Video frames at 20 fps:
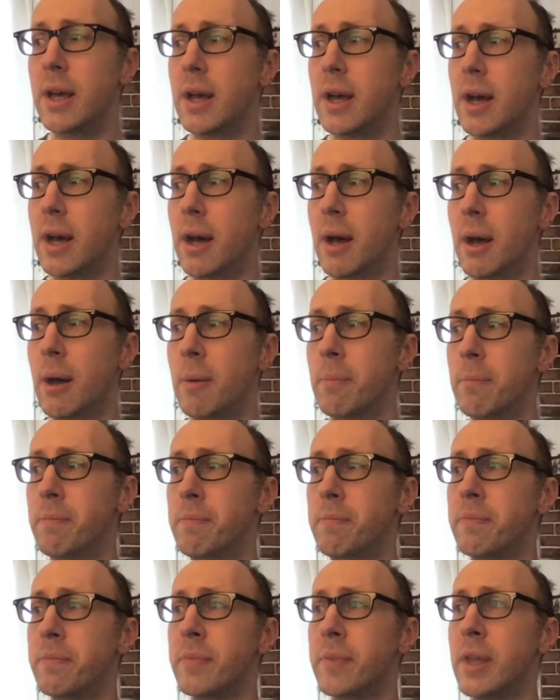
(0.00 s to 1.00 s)

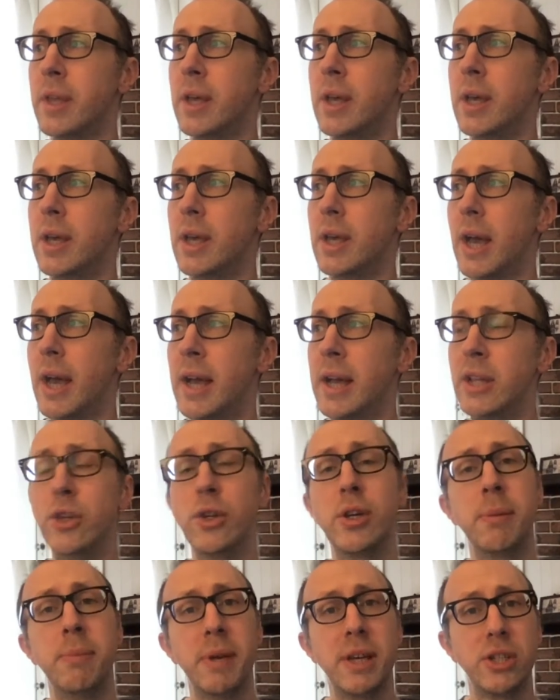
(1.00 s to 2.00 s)
And you
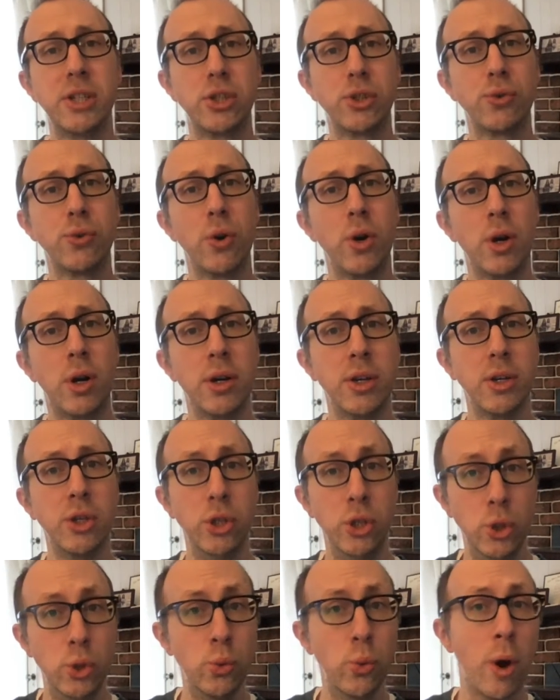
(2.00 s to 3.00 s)
can make strong
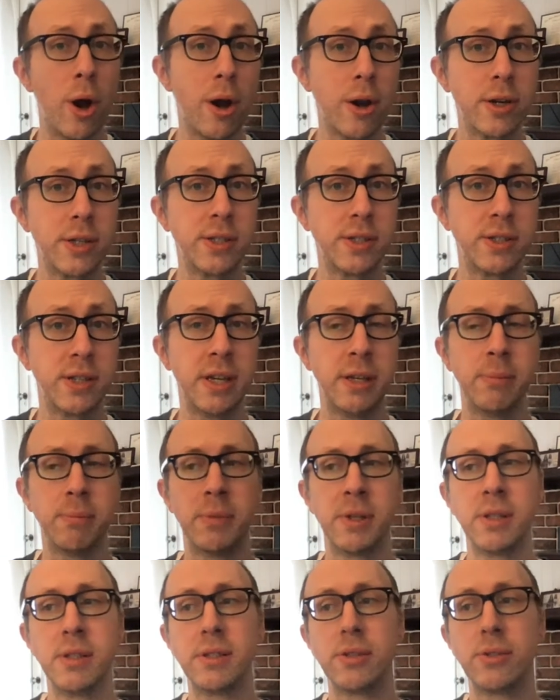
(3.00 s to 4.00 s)
you are
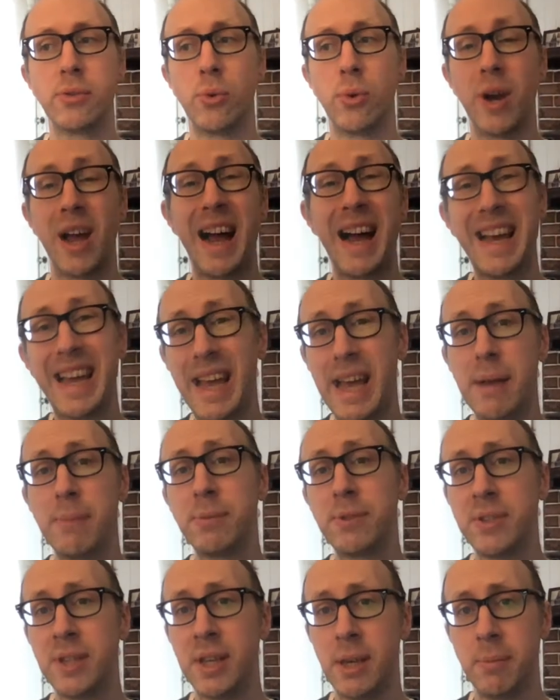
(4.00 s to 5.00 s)
statements or I am
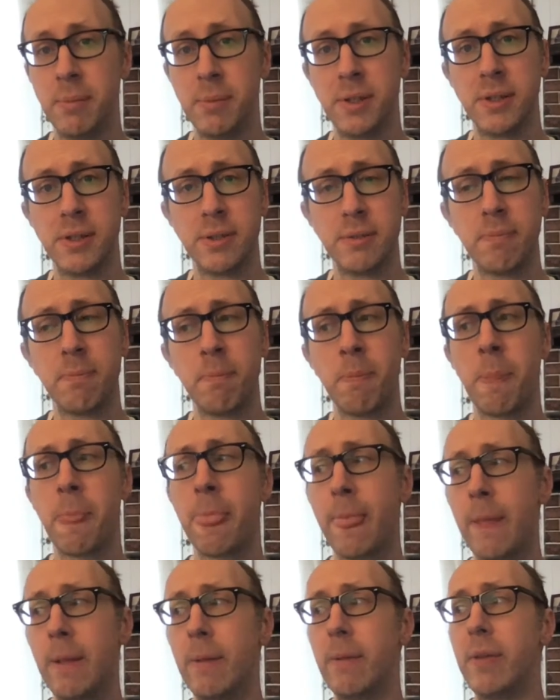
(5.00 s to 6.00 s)
statements,
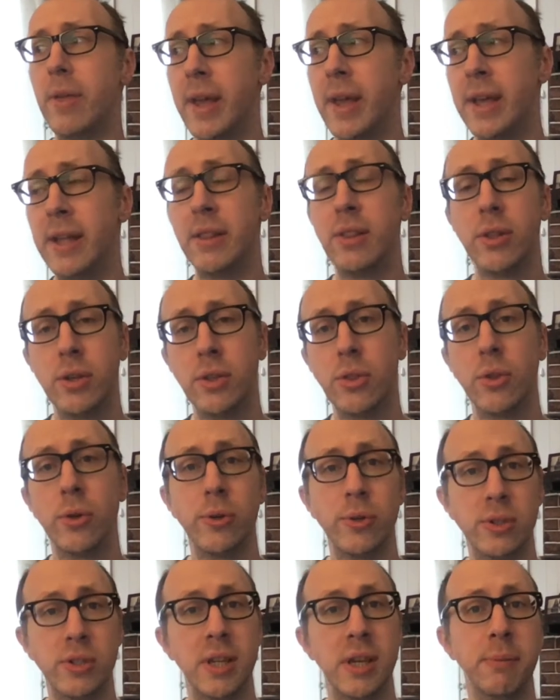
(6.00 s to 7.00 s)
and
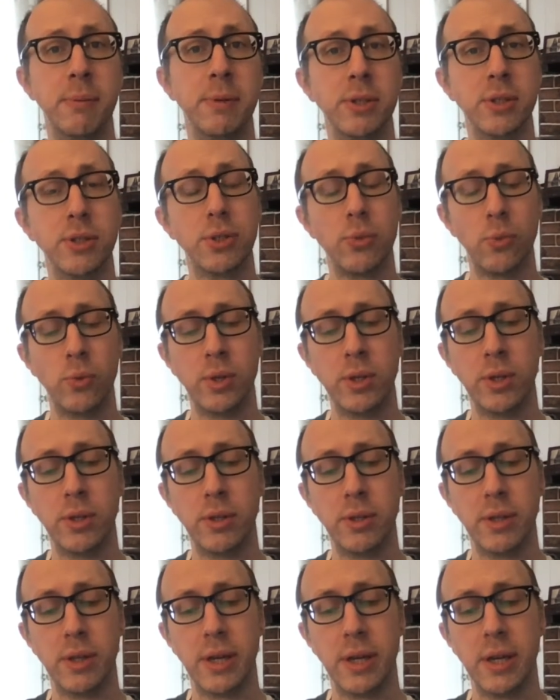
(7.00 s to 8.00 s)
those statements
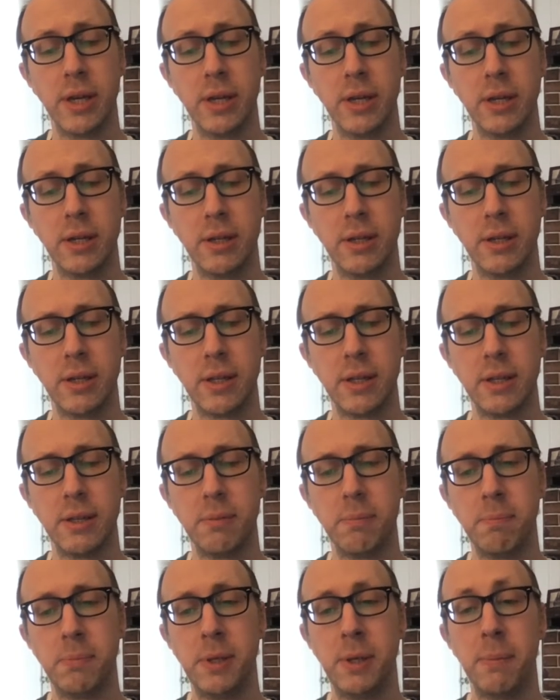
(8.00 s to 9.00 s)
will
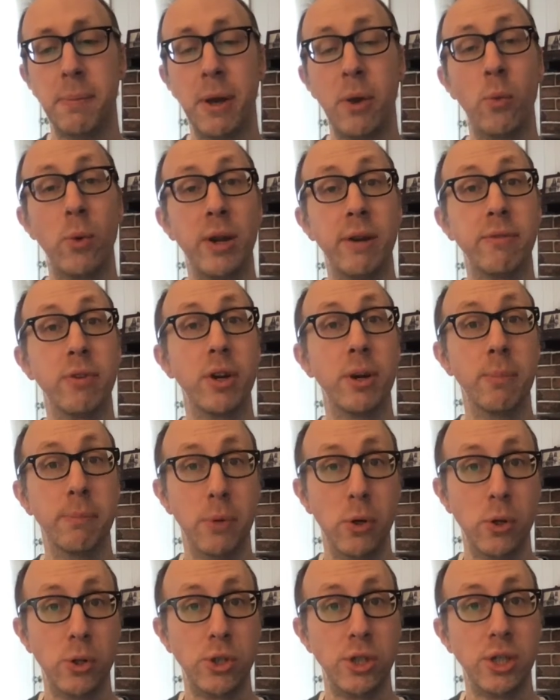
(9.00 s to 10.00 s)
be about whatever
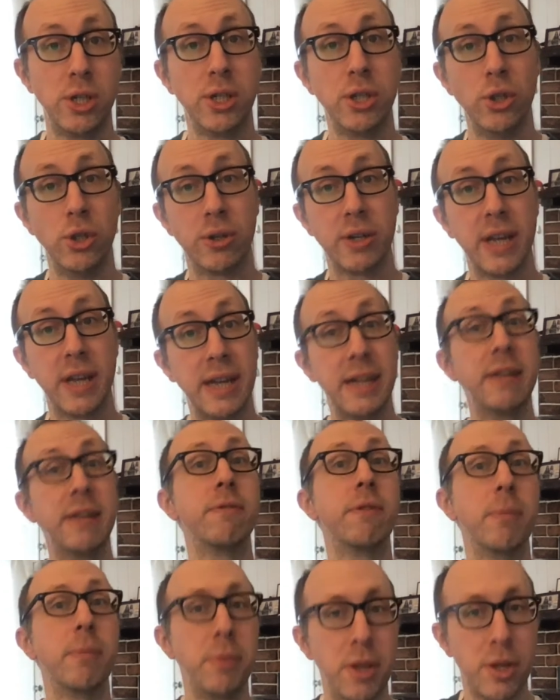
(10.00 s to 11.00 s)
emotion you're getting
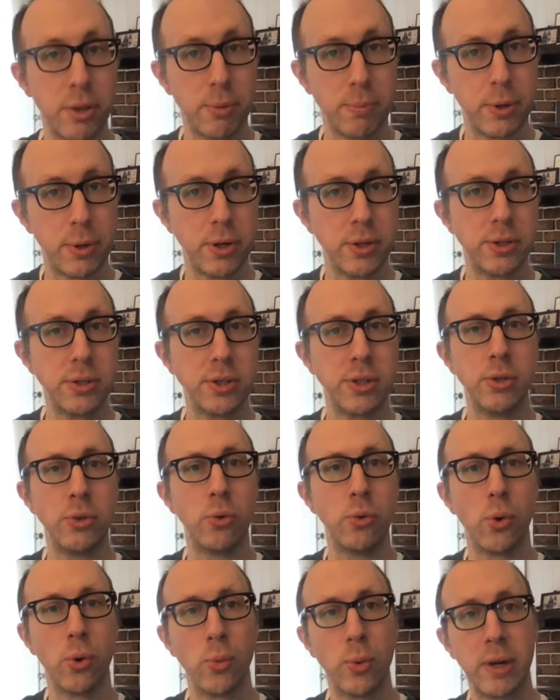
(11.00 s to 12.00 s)
from the other person
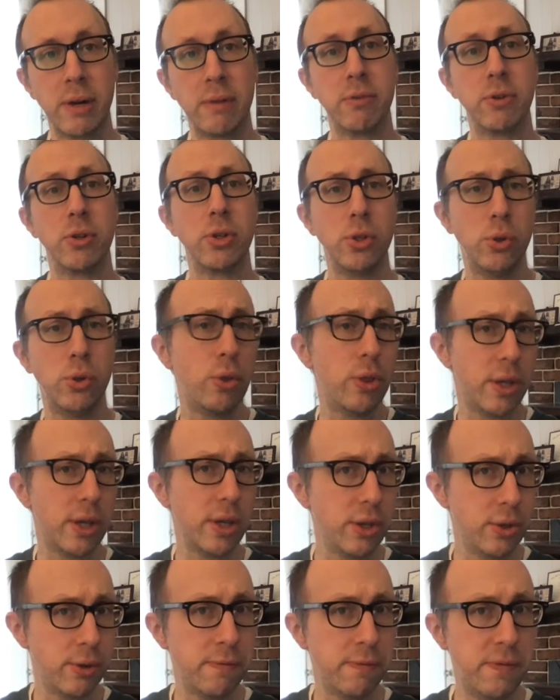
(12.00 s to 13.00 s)
or whatever you think
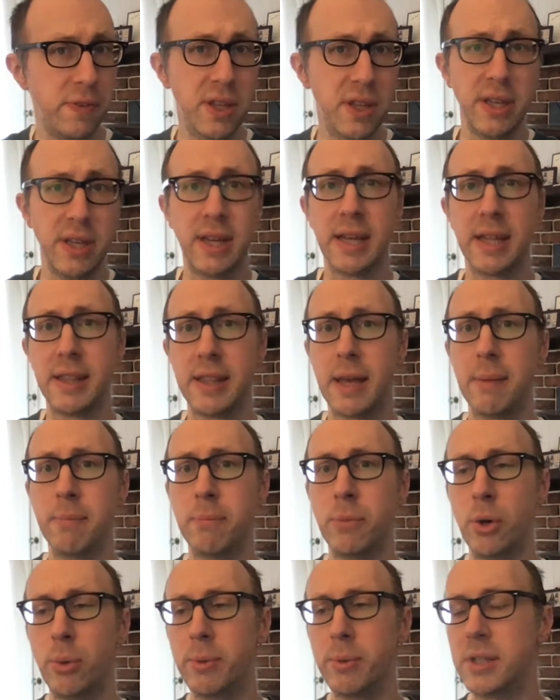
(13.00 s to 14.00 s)
you're feeling at that
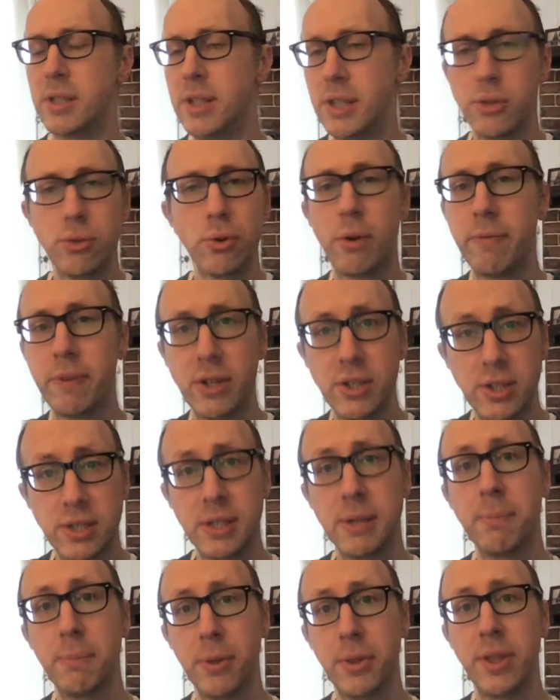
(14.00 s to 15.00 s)
moment. These are all very
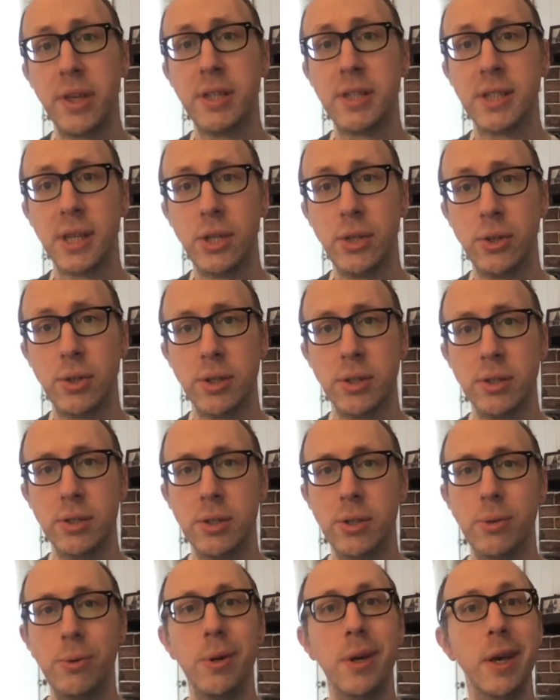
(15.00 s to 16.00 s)
simple things that you can
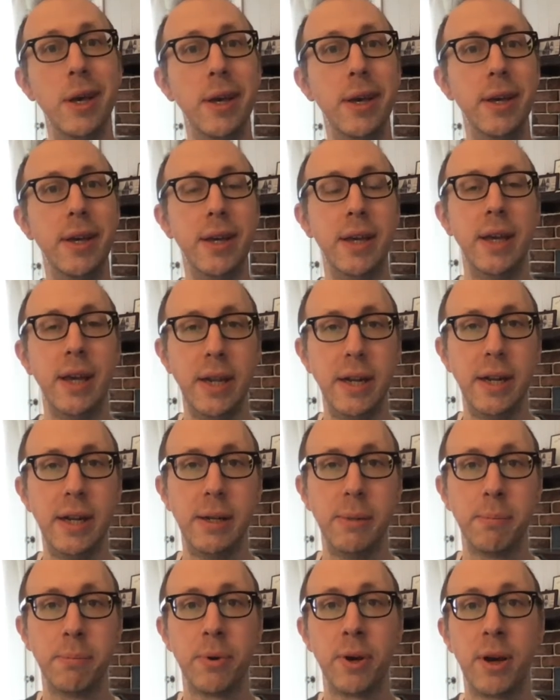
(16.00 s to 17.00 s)
do in an
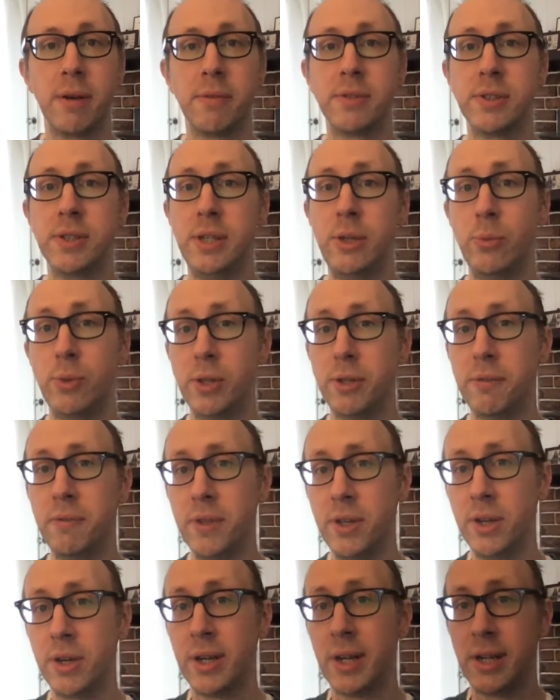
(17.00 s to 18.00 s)
improv scene when you feel
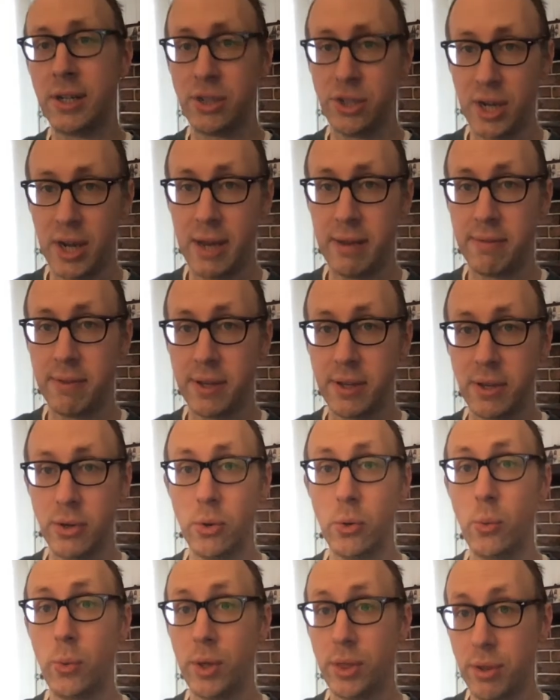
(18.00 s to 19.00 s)
you're not jiving
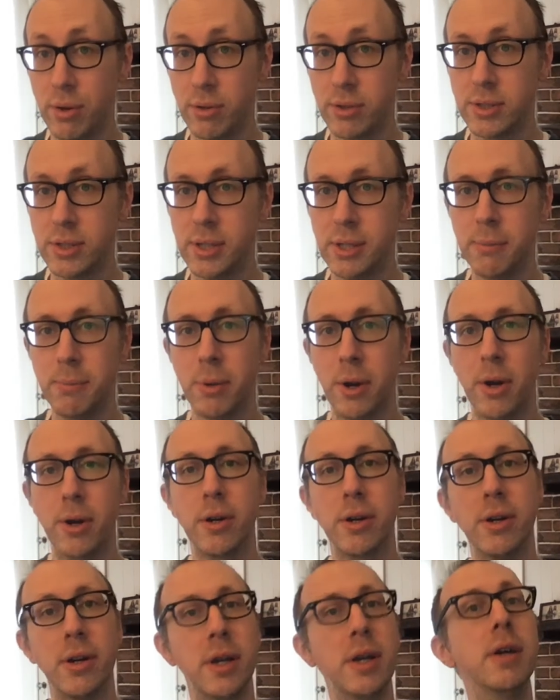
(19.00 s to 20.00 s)
with your scene
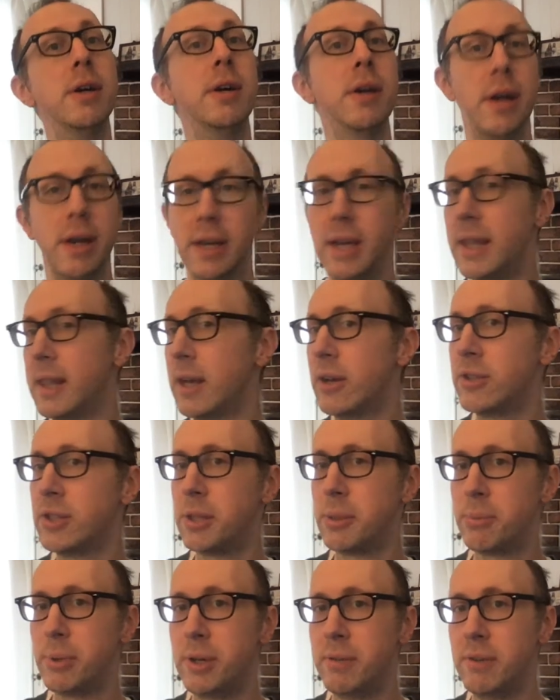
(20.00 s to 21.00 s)
partner. Again, that was in the
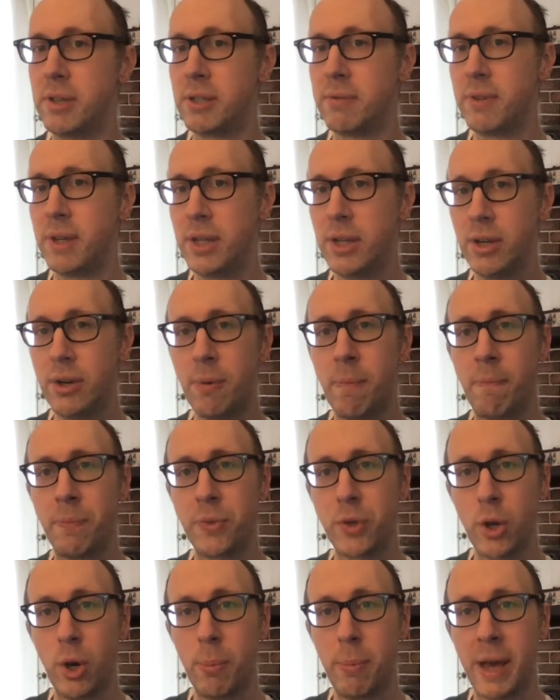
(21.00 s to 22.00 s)
previous video.
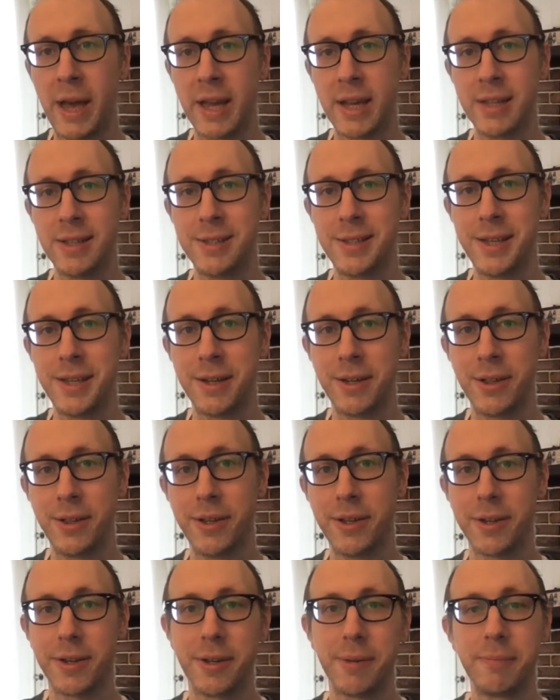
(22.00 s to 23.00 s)
Go back and take a
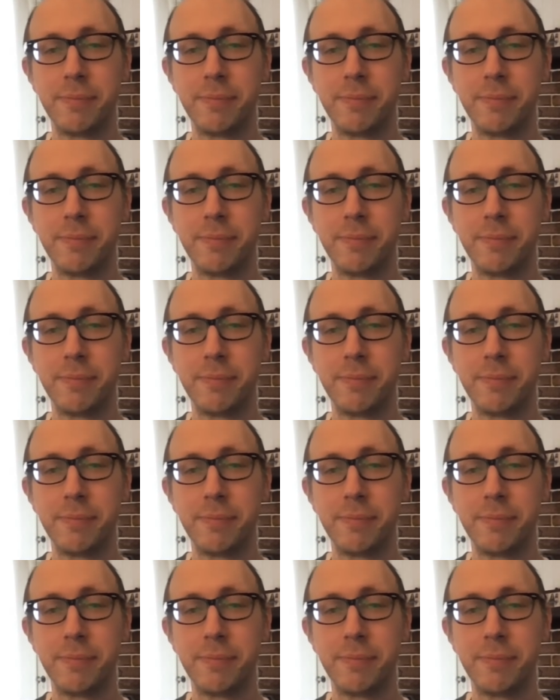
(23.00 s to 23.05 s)
look.